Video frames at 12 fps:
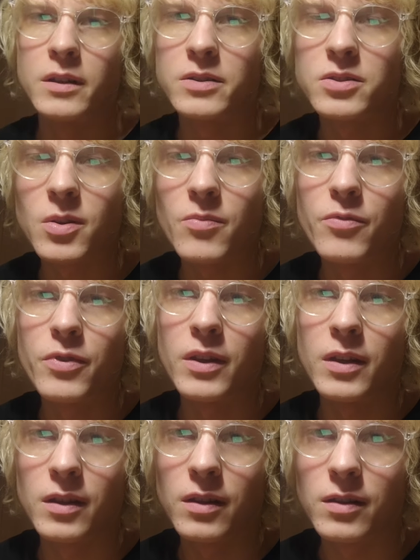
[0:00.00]

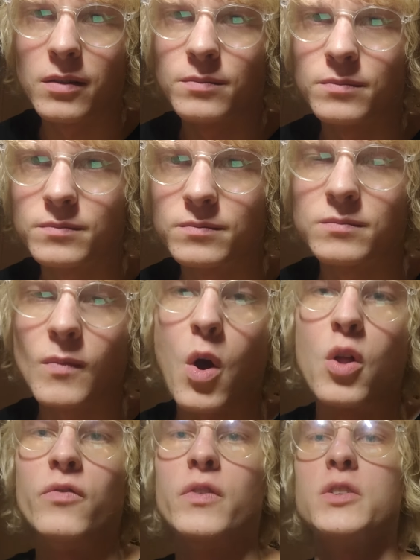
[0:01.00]
something
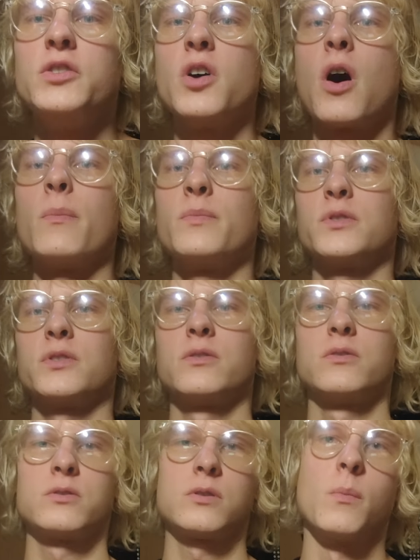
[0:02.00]
on the tops,
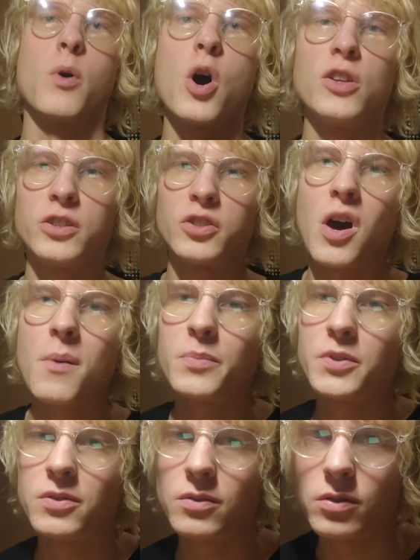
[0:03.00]
some hot
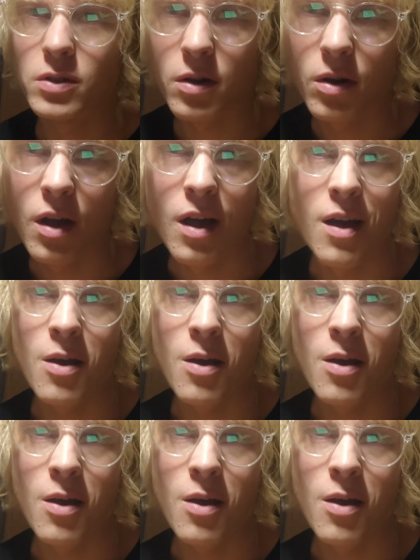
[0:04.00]
tops, you know,